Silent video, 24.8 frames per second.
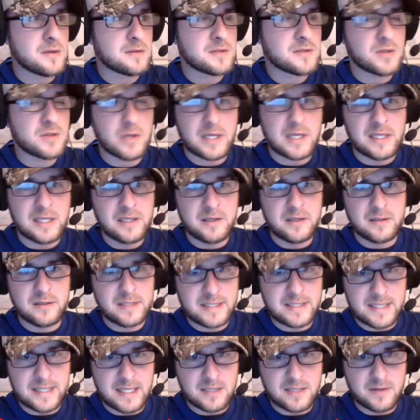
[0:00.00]
So it clearly
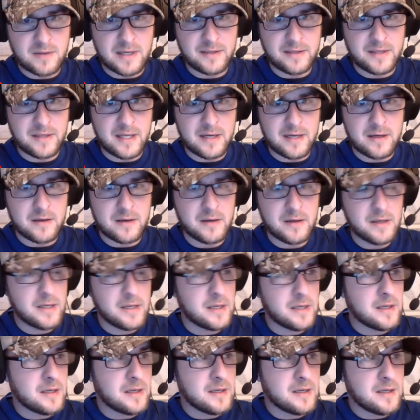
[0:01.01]
says right there
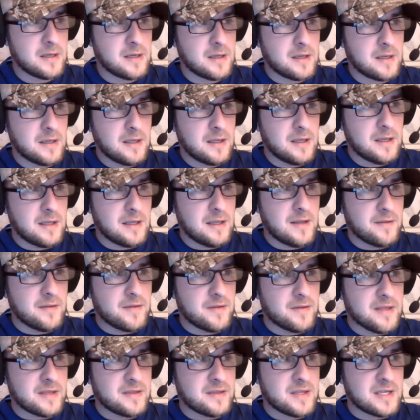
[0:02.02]

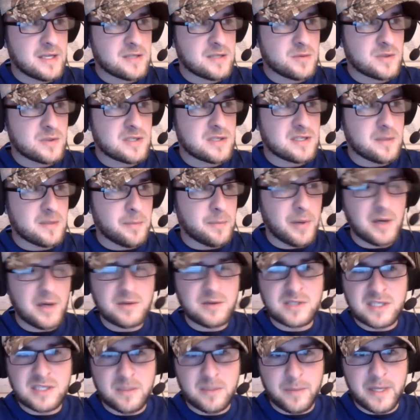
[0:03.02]
that this was
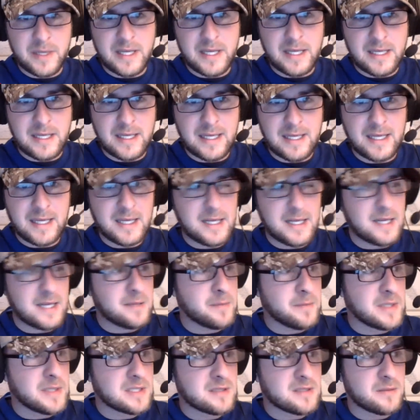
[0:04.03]
supposed to be
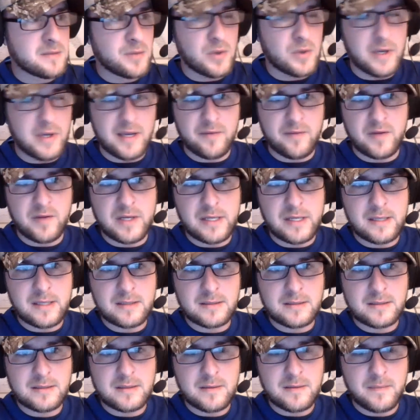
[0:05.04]
inadmissible
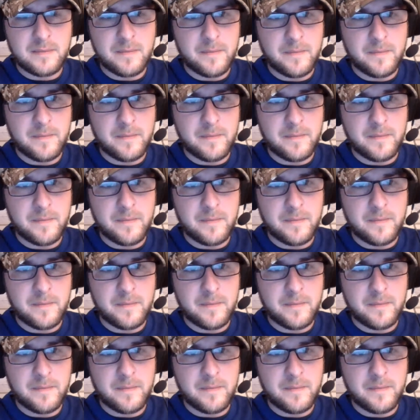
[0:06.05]
evidence